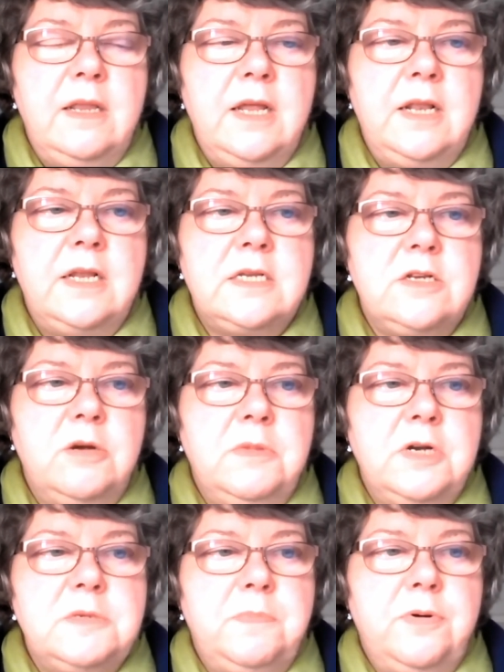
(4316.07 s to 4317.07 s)
then there's not
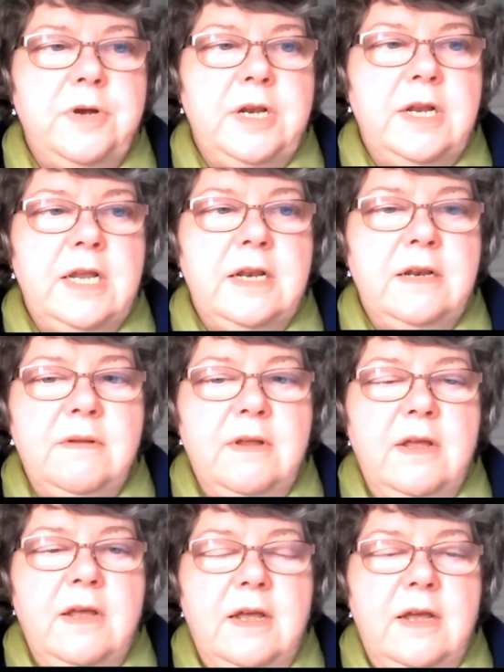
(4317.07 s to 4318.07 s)
much point in
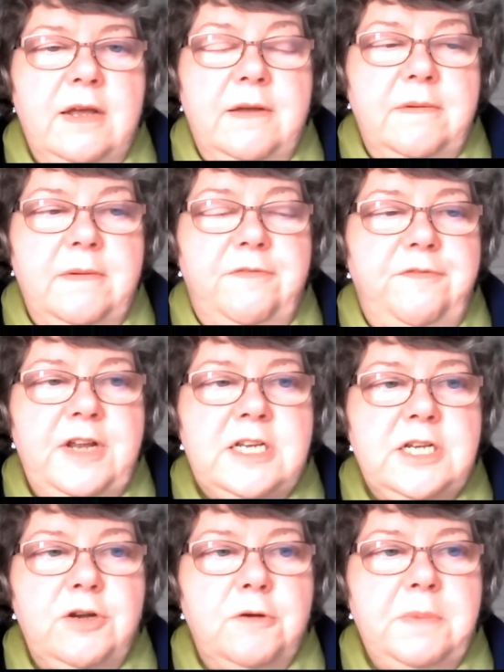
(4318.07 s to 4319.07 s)

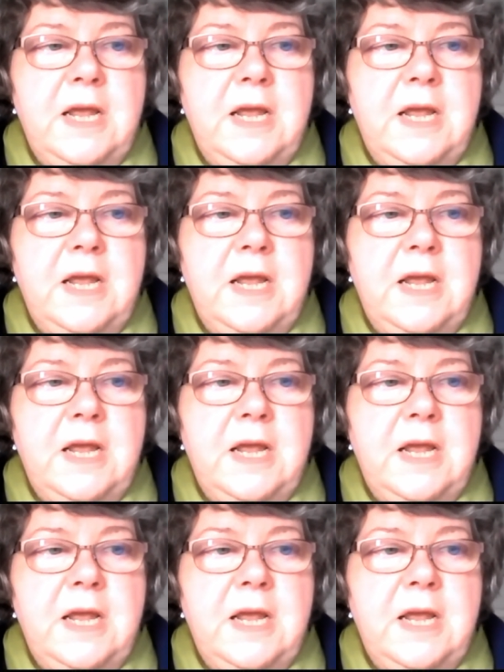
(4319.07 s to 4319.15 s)
feeding your